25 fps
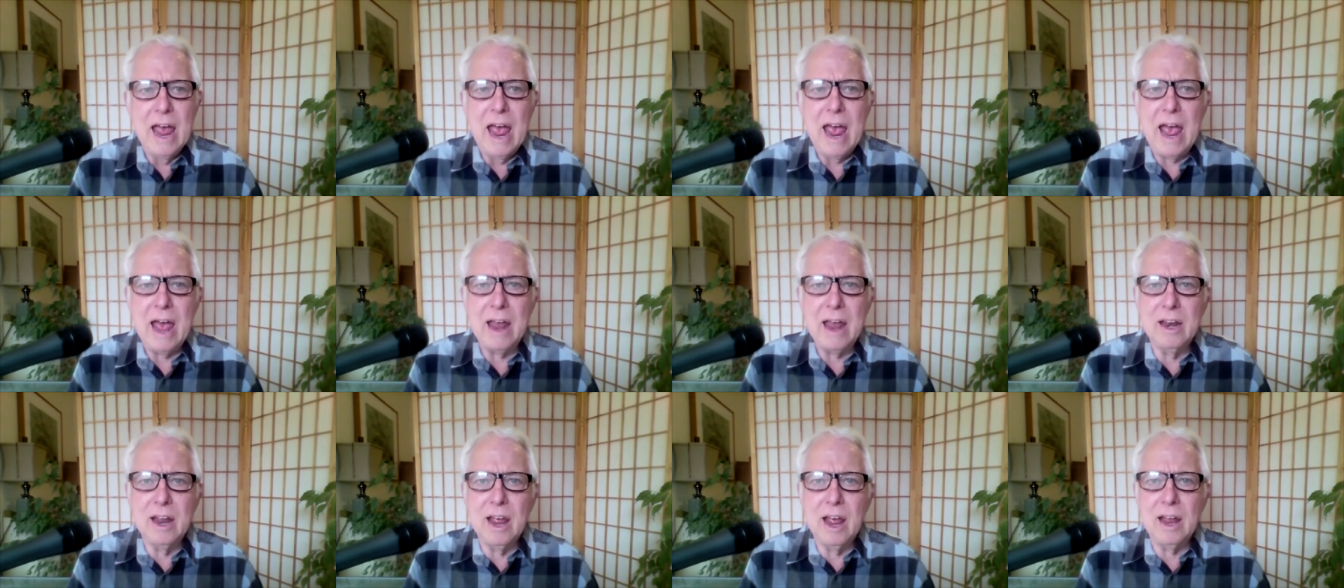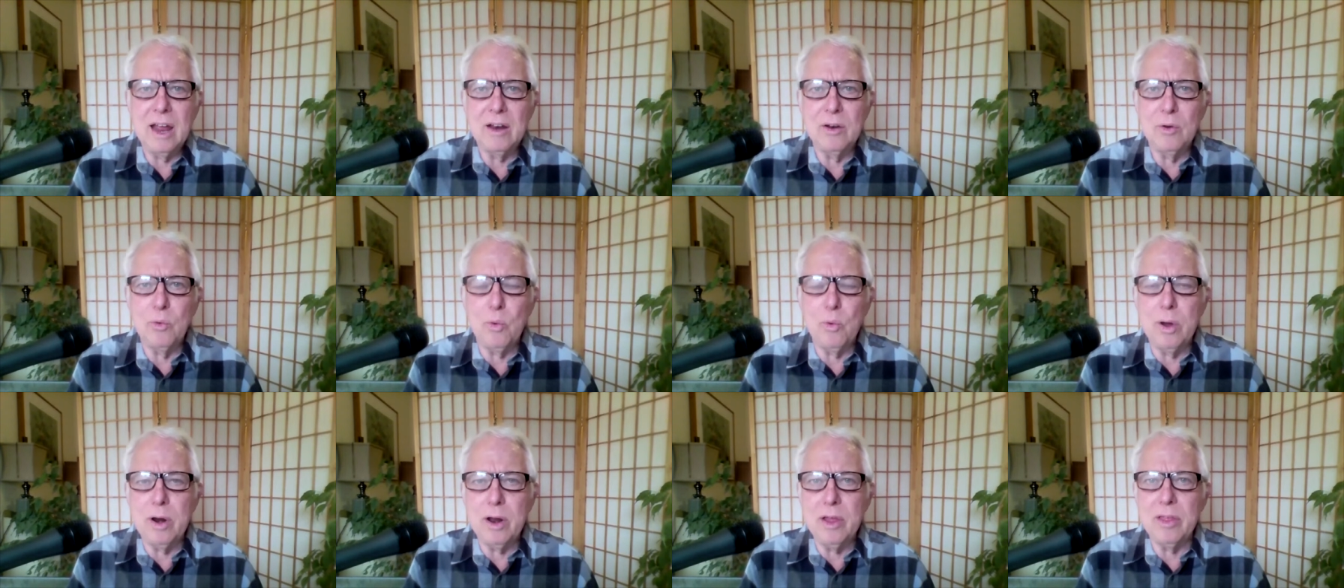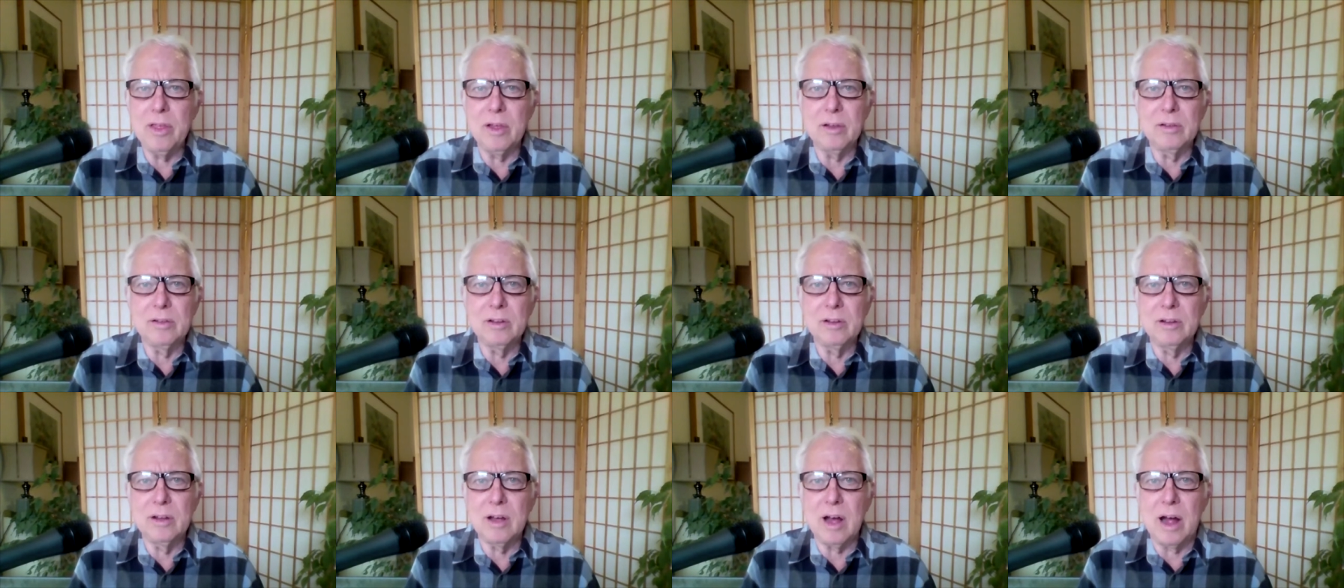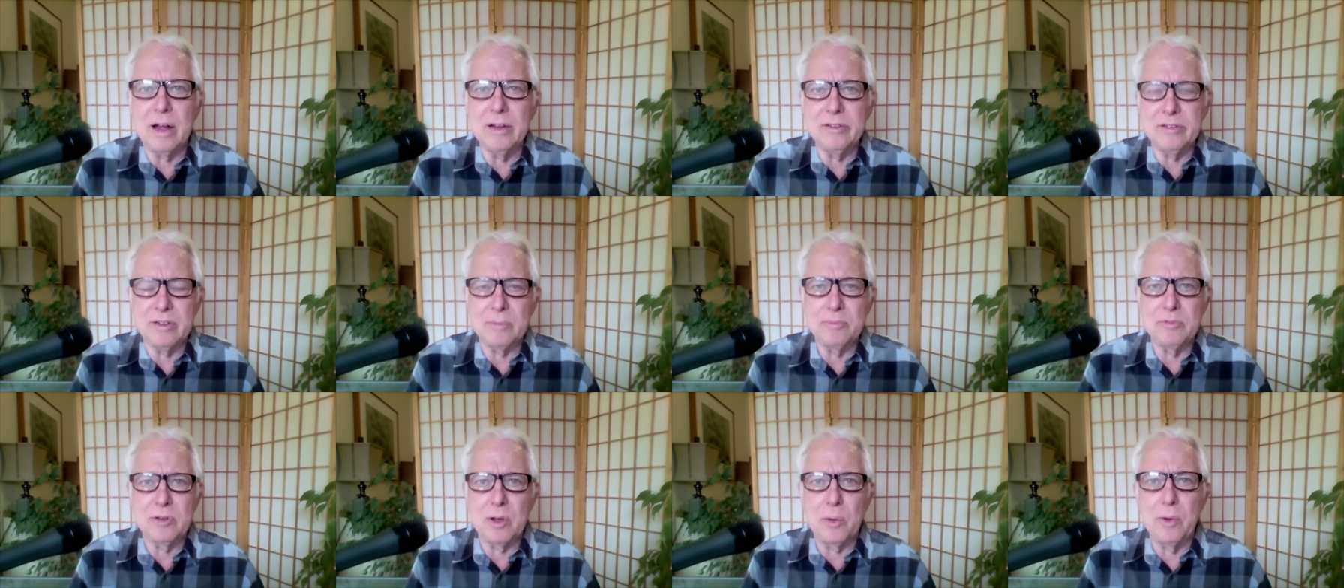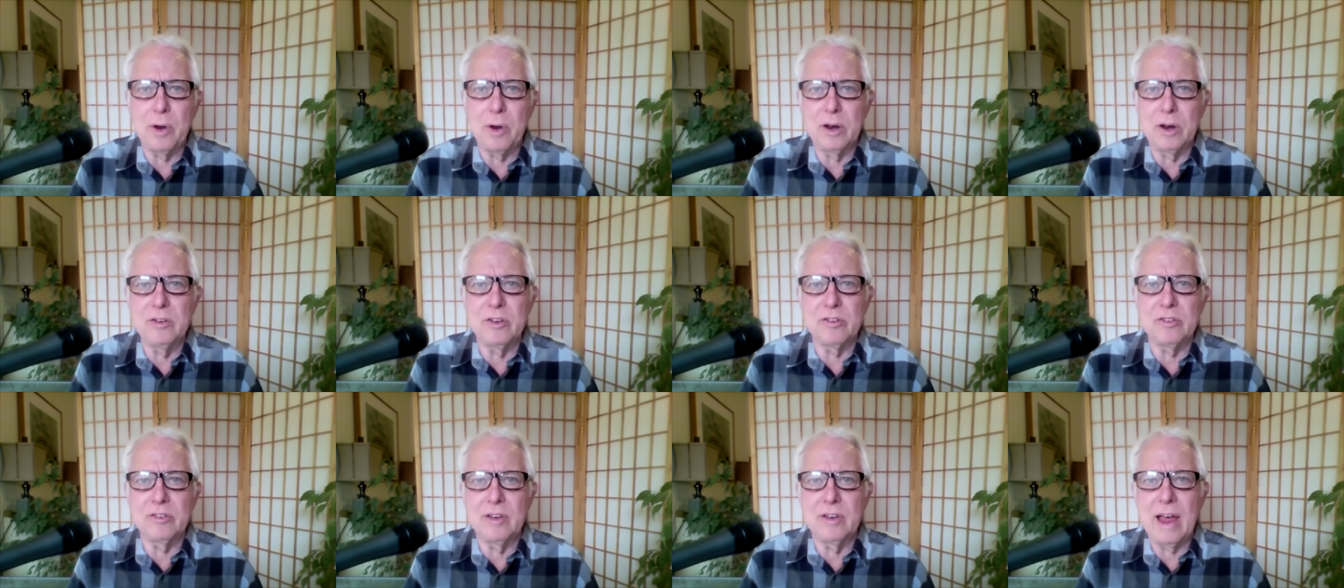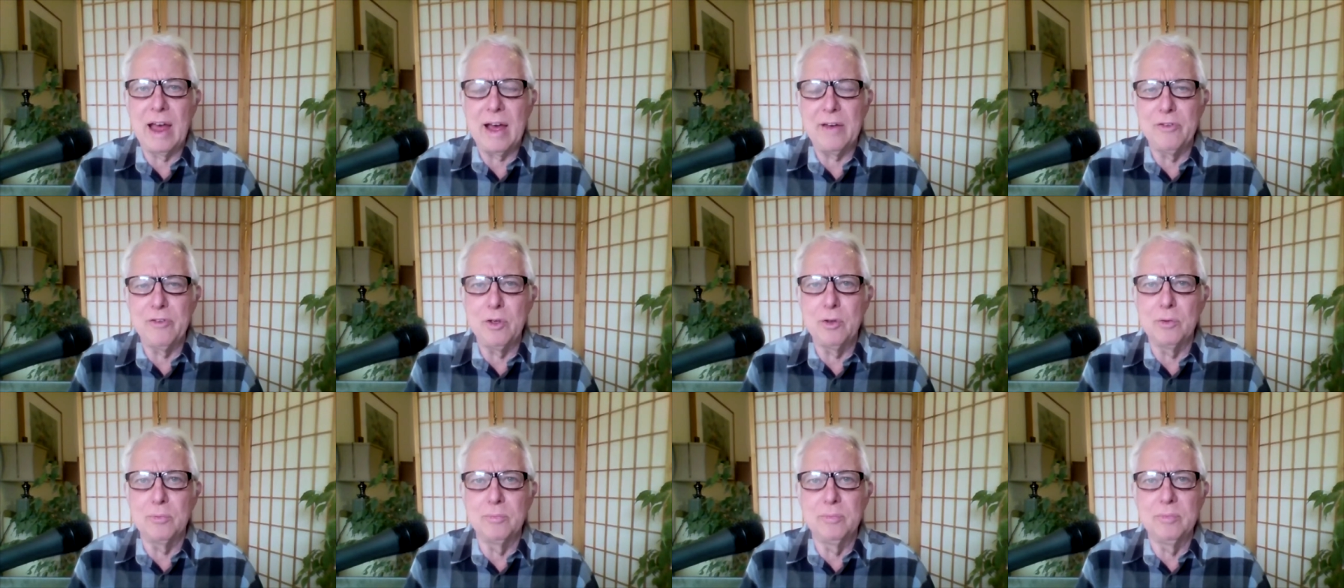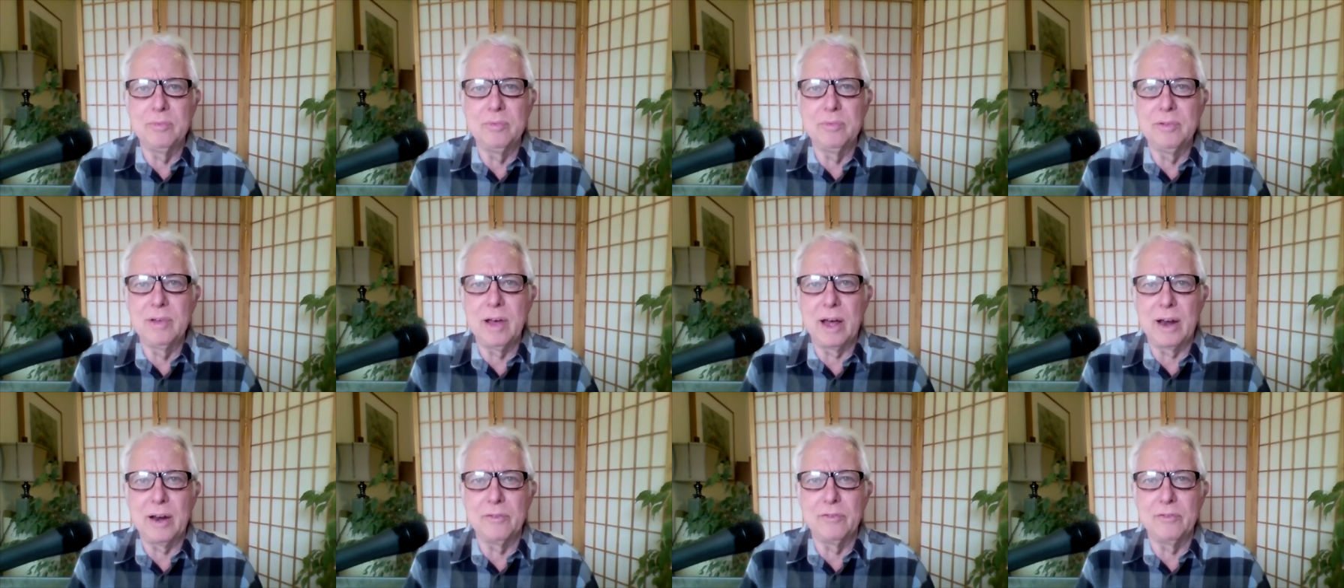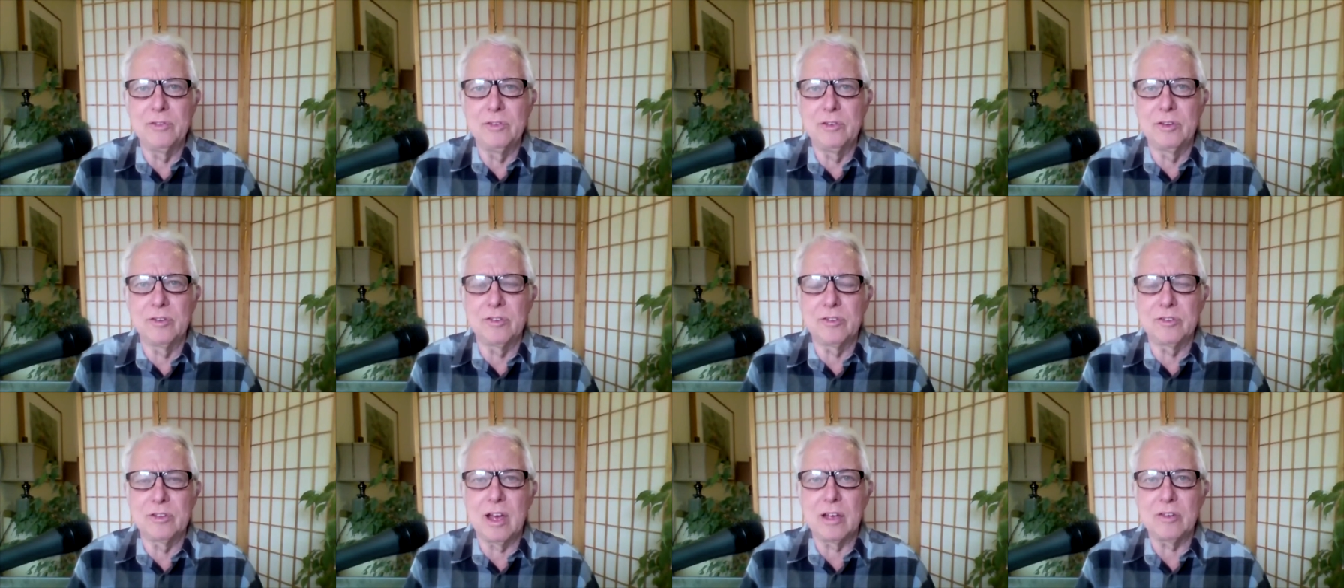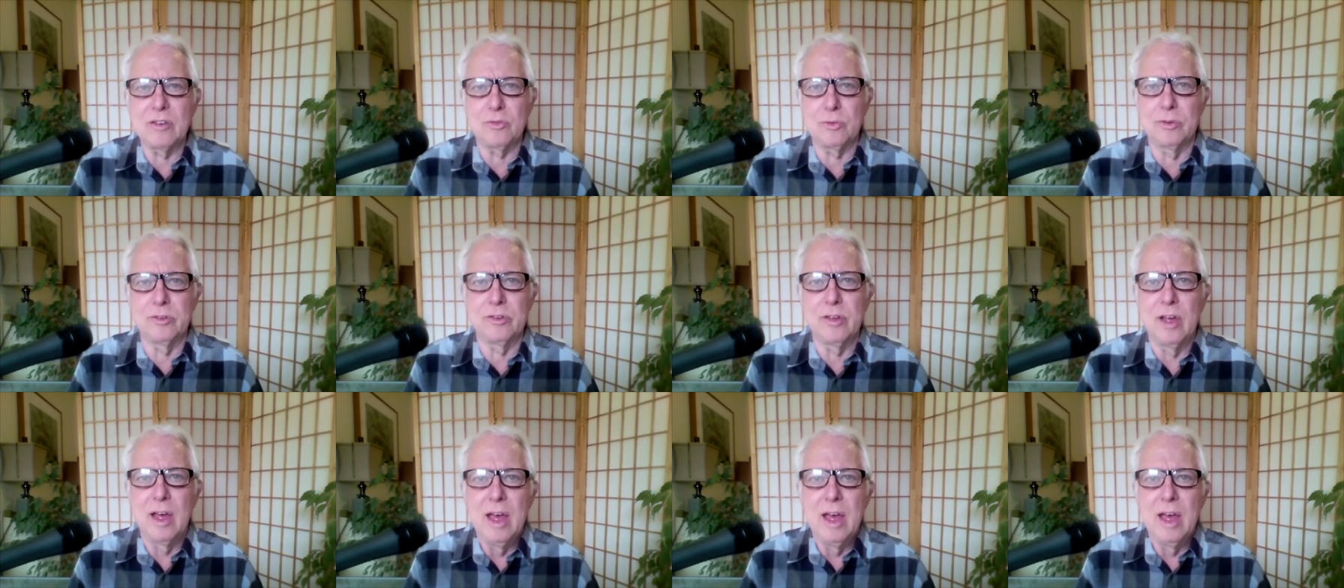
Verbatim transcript: And, and one of the concepts I want to just have you kind of discuss was